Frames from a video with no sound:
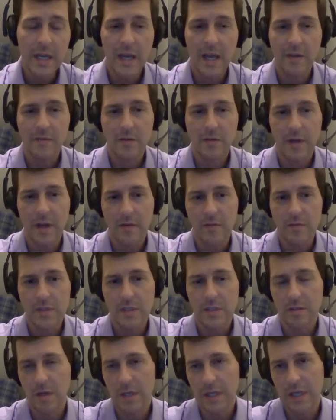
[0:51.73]
after having
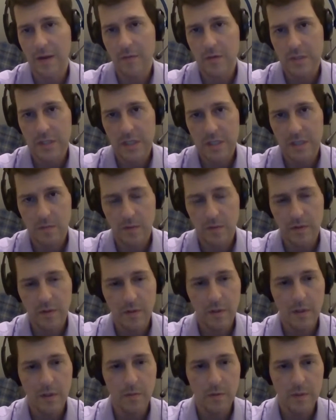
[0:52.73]
such a great conversation with
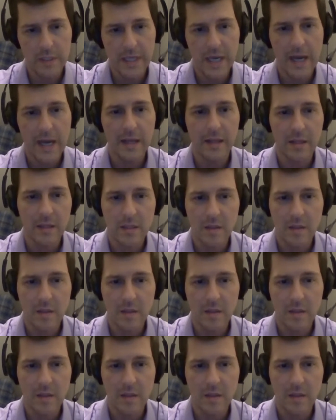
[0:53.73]
her and really highlight